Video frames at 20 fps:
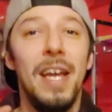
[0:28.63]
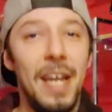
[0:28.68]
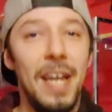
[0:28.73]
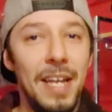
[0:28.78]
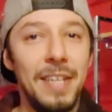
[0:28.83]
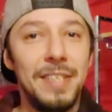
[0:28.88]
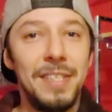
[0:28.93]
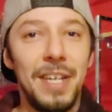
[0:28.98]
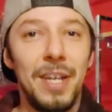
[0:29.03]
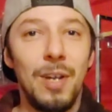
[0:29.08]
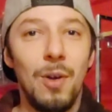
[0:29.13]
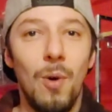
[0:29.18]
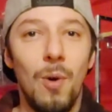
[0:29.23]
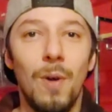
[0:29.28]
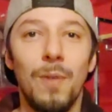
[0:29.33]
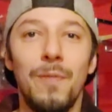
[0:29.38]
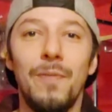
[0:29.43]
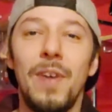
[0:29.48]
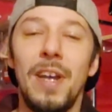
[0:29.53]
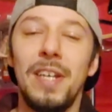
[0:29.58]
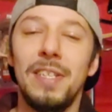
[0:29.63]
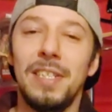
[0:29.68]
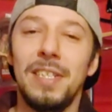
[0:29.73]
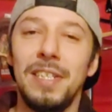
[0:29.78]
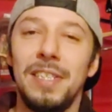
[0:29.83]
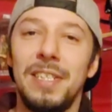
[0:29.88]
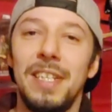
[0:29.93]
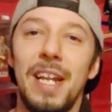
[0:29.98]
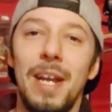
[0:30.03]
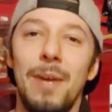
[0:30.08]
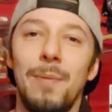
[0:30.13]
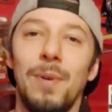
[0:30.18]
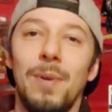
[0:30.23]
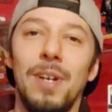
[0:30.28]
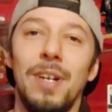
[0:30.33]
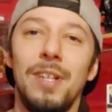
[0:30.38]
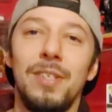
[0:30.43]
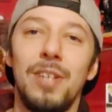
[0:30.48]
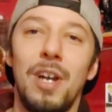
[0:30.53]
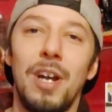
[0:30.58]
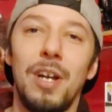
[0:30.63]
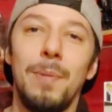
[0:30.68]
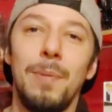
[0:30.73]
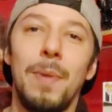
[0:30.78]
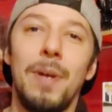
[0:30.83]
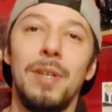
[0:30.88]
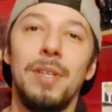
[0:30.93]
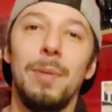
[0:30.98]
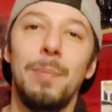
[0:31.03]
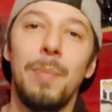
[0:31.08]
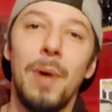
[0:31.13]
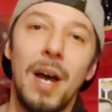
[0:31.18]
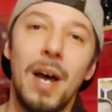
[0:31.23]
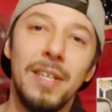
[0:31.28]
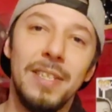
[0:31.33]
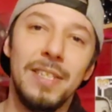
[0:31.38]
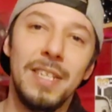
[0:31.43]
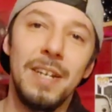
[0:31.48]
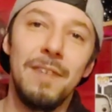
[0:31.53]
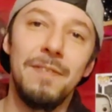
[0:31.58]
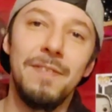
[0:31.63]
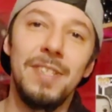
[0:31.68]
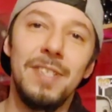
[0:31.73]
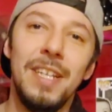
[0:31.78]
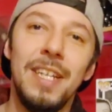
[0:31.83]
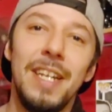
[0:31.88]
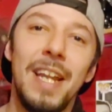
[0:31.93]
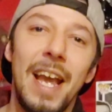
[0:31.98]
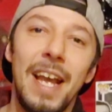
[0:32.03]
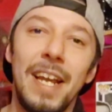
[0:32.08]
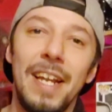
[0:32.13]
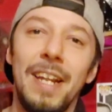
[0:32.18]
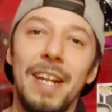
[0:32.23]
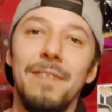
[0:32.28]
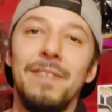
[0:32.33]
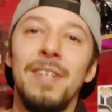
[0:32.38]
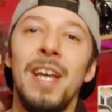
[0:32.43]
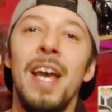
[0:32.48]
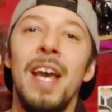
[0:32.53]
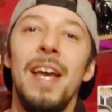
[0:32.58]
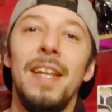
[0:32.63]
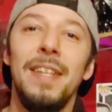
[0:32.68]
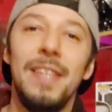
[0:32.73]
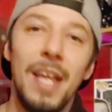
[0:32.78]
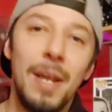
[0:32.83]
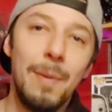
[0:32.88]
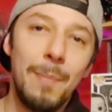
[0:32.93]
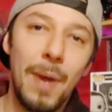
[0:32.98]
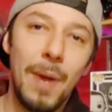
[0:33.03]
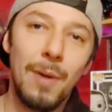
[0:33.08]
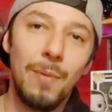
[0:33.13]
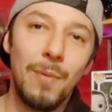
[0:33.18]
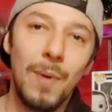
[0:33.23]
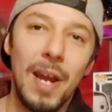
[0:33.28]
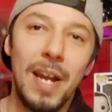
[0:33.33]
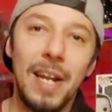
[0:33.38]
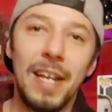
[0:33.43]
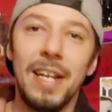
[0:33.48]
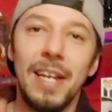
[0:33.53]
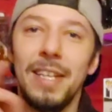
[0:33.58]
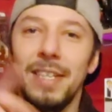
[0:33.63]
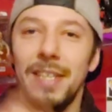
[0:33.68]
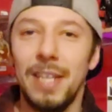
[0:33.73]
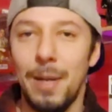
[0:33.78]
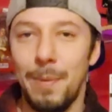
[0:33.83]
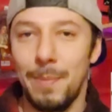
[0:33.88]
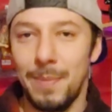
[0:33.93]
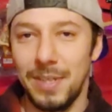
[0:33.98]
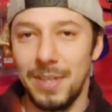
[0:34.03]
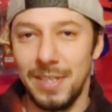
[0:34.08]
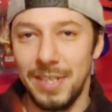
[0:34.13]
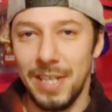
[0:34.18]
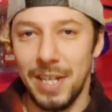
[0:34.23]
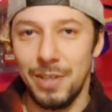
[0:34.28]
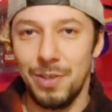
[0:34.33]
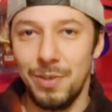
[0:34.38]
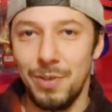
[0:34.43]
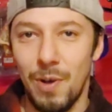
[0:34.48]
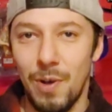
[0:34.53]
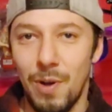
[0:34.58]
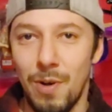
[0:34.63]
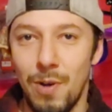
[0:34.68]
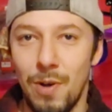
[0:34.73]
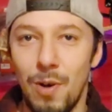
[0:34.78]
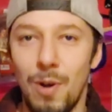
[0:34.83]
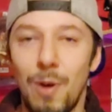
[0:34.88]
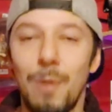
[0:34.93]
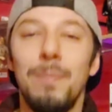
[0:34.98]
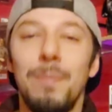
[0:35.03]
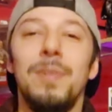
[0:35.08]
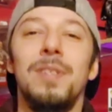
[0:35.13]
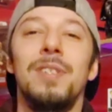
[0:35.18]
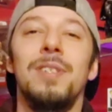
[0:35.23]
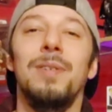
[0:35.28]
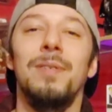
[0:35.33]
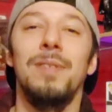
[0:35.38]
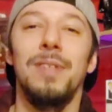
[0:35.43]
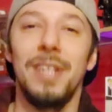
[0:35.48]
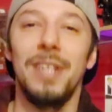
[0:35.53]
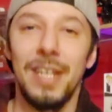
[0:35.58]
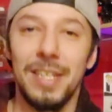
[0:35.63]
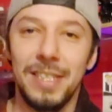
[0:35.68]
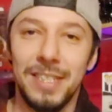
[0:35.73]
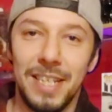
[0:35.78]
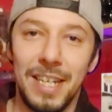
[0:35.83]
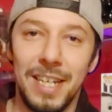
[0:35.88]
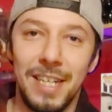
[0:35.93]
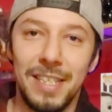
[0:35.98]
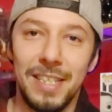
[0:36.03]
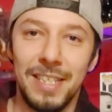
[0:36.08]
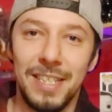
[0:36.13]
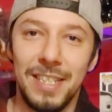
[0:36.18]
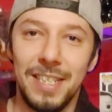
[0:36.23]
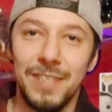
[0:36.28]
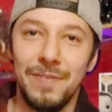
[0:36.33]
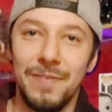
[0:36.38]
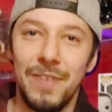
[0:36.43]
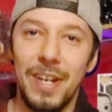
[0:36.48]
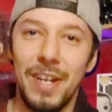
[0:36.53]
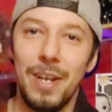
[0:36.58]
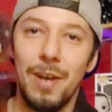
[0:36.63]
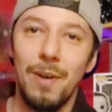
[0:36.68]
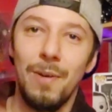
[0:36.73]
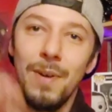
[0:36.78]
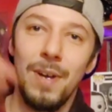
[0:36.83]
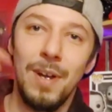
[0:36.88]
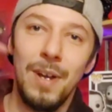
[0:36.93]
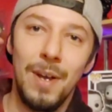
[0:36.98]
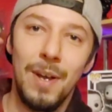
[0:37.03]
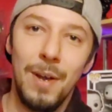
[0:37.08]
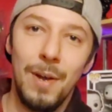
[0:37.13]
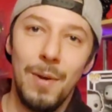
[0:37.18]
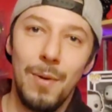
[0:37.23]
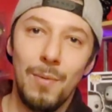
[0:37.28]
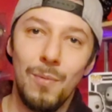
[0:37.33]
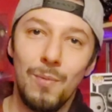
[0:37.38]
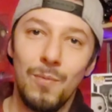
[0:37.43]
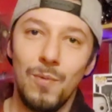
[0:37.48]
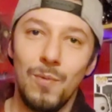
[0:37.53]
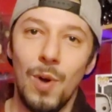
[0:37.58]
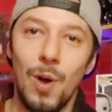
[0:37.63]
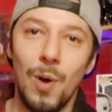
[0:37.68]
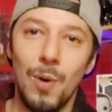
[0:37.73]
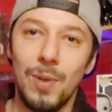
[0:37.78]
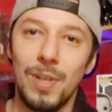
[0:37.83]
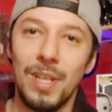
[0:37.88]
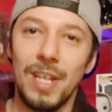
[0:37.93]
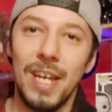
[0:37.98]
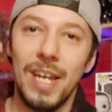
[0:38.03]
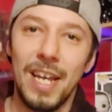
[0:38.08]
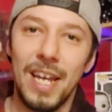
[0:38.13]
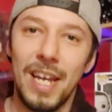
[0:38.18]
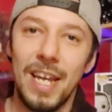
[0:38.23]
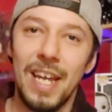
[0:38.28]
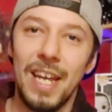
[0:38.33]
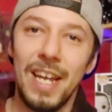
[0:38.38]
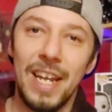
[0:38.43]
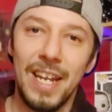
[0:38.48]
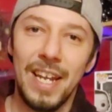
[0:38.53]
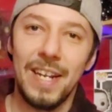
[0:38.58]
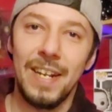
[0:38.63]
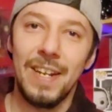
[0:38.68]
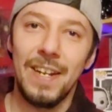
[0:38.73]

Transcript: It's a gore fest, and today we're going to talk about the positives, the negatives, then my rating, and then I'm going to send you all home. So let's get into this video. Roll it.